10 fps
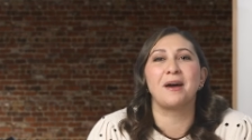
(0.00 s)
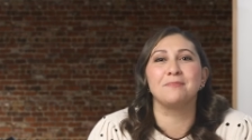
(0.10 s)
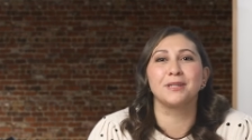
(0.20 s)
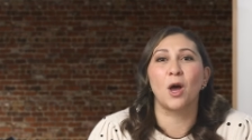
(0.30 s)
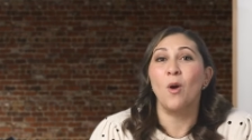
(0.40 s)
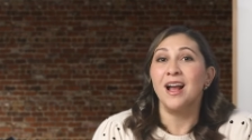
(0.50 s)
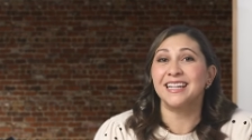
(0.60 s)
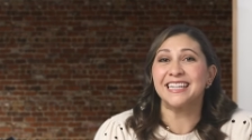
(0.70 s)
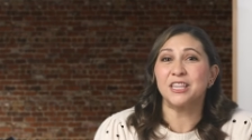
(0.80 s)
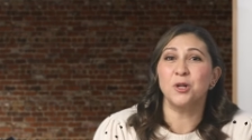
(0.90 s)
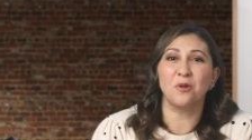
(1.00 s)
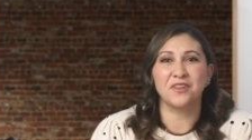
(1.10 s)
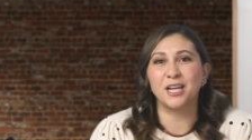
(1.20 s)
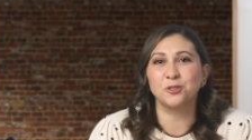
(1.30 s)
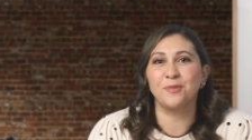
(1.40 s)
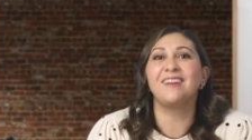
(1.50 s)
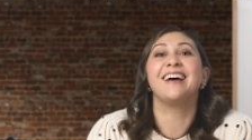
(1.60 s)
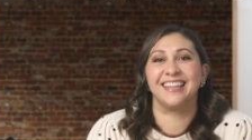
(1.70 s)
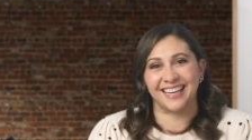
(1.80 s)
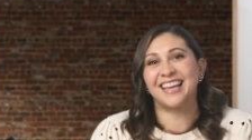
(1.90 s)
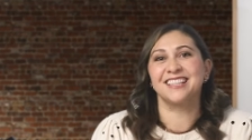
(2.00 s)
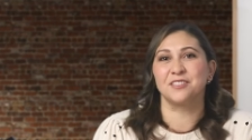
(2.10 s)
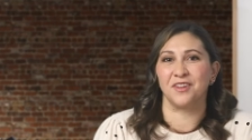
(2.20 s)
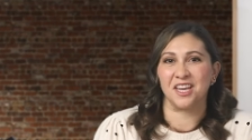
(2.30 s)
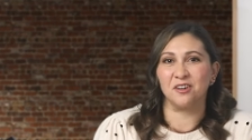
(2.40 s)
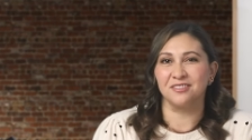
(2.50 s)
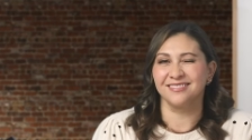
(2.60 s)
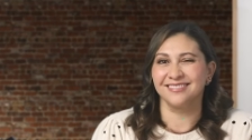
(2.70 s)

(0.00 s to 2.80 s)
button below, click the notification bell, and like this video.